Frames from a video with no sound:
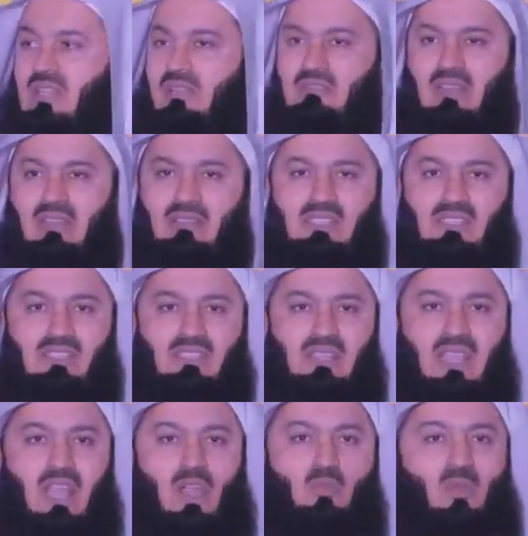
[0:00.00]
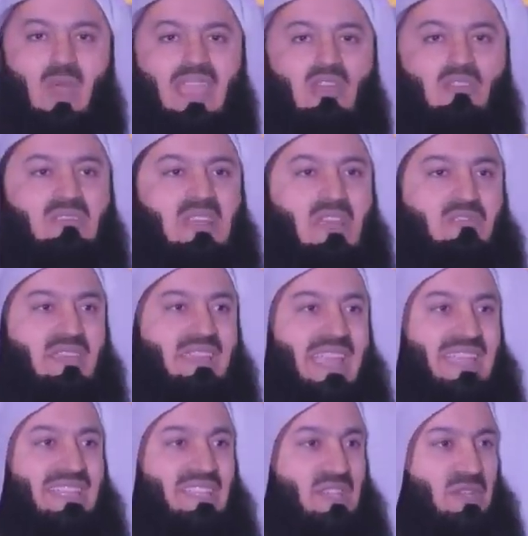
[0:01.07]
there is a way of
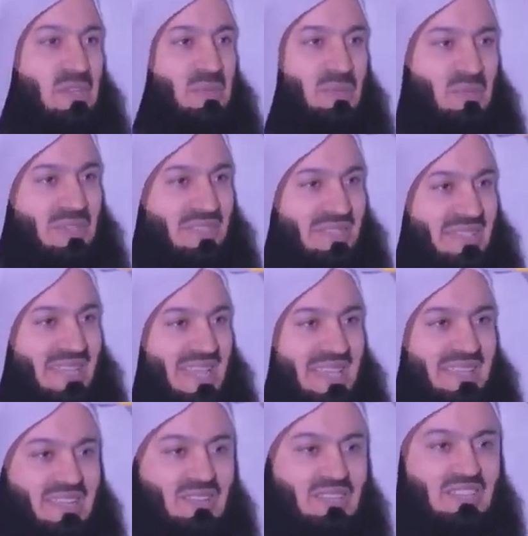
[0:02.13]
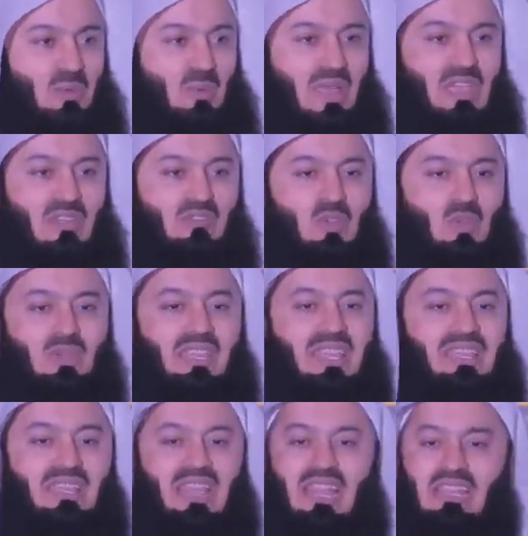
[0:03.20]
navigating through this. There is a way of
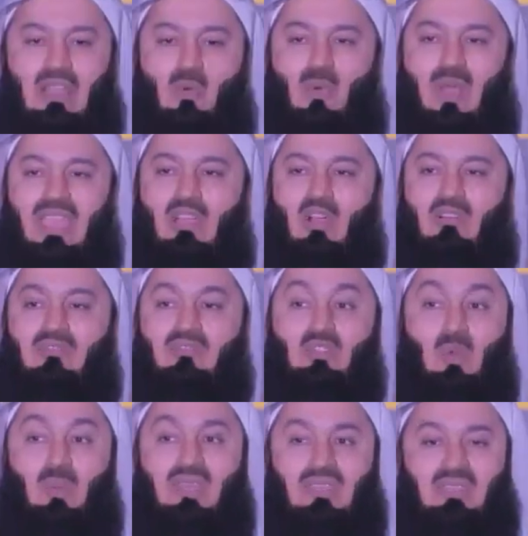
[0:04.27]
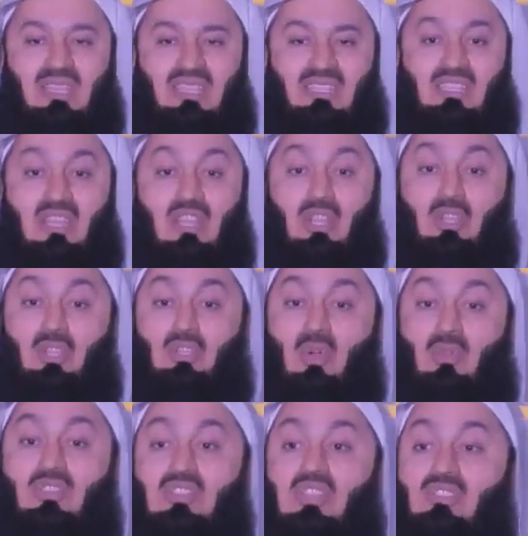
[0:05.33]
looking and a way of doing things. You
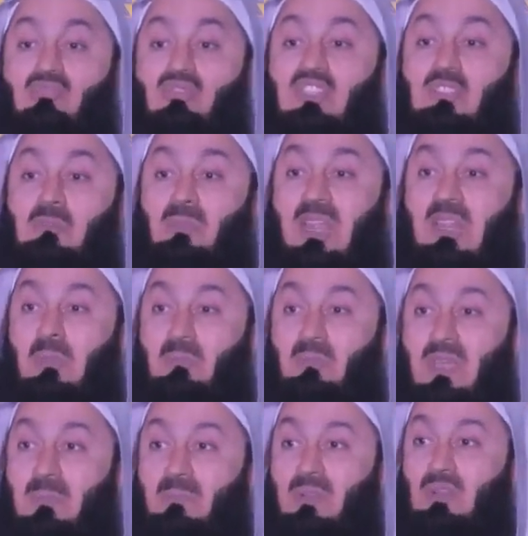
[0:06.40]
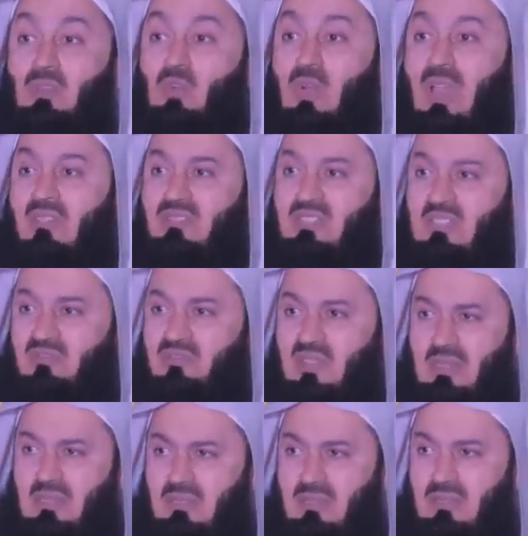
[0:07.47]
don't disrespect people who have
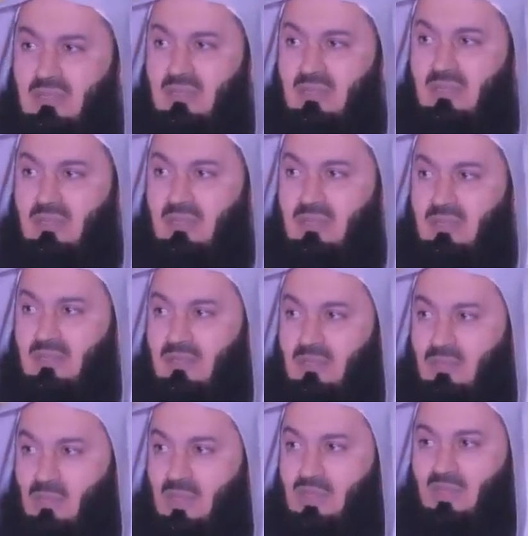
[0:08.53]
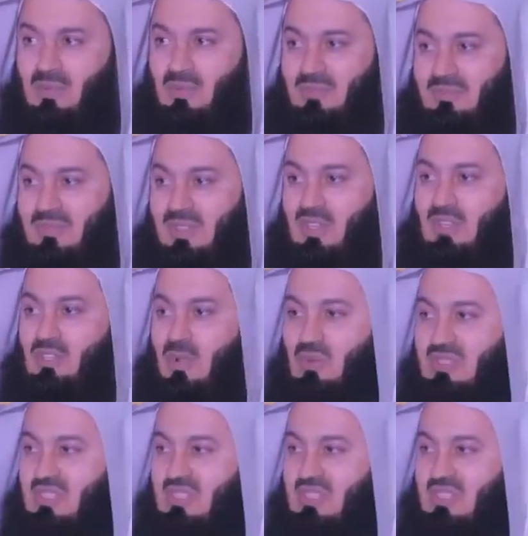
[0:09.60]
differed with you. You